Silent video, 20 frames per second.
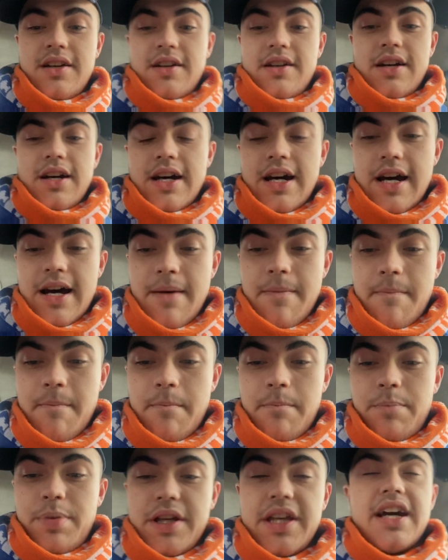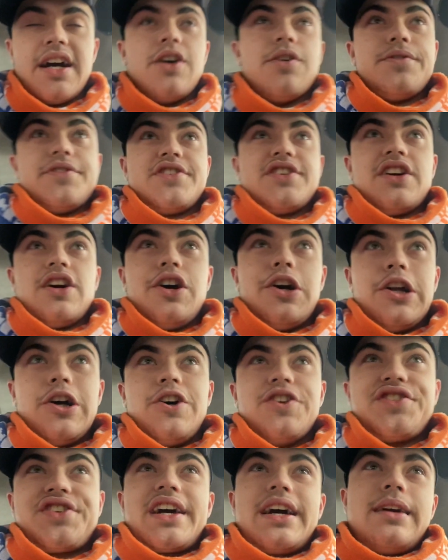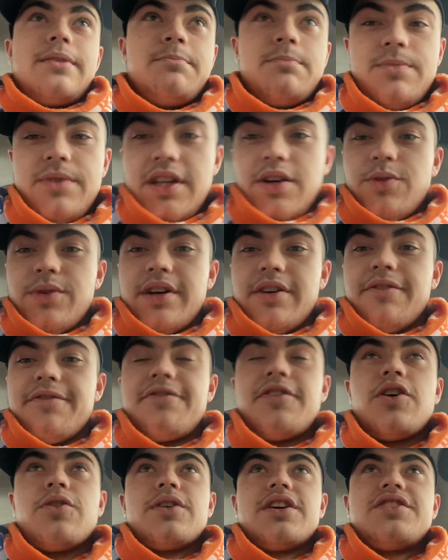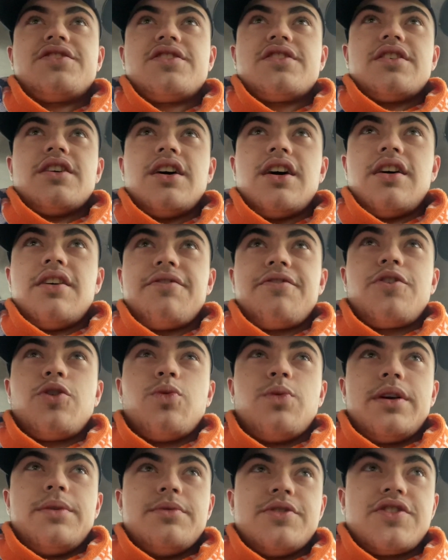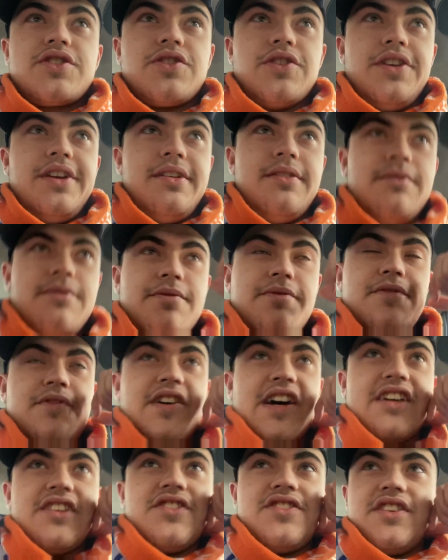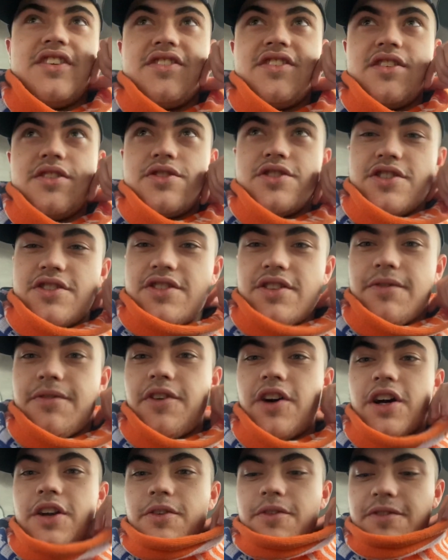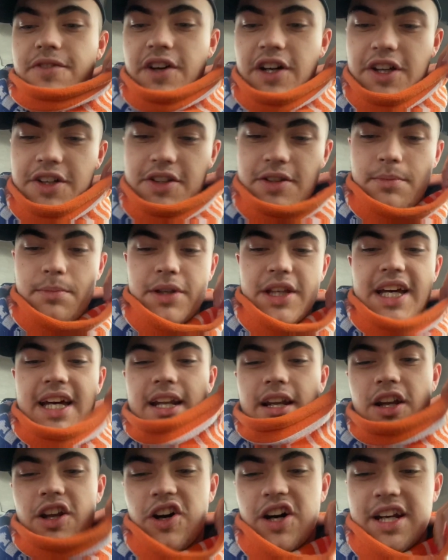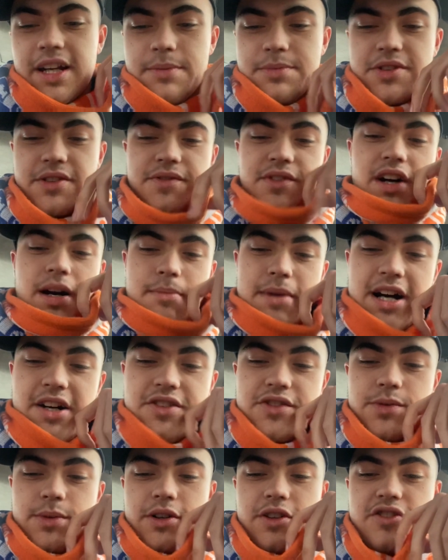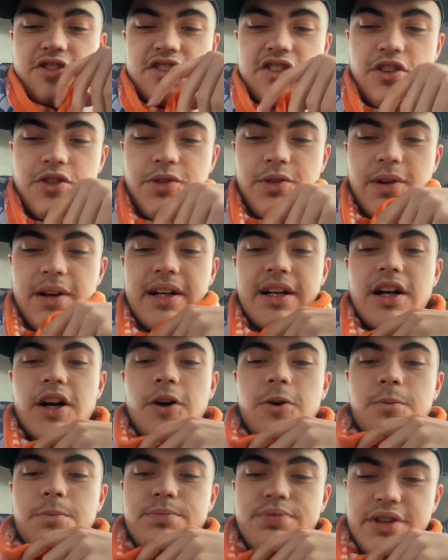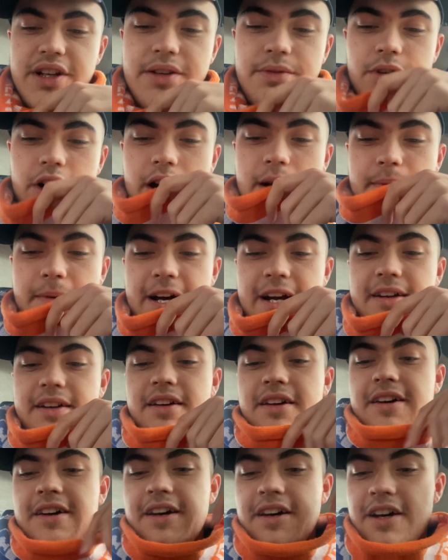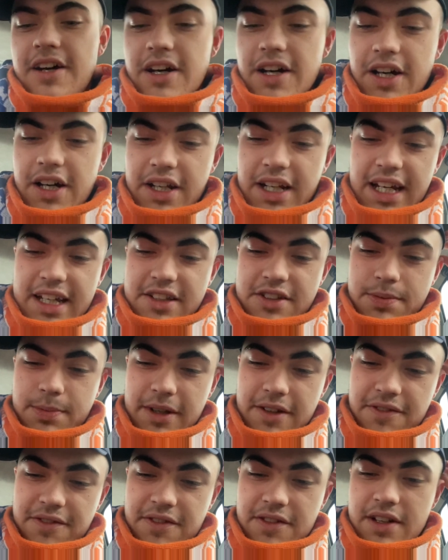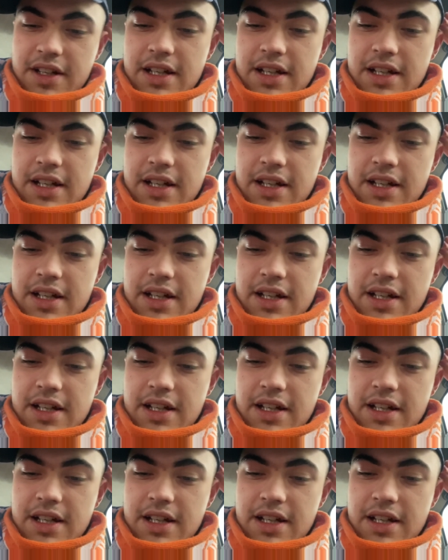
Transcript: um, but yeah, obviously our last game, nil-nil Forest. Uh, thought we was good in phases. It's just the final third. But yeah, the lineups have come out. So we've got Sluga in goal, Bree right back, uh, Naismith,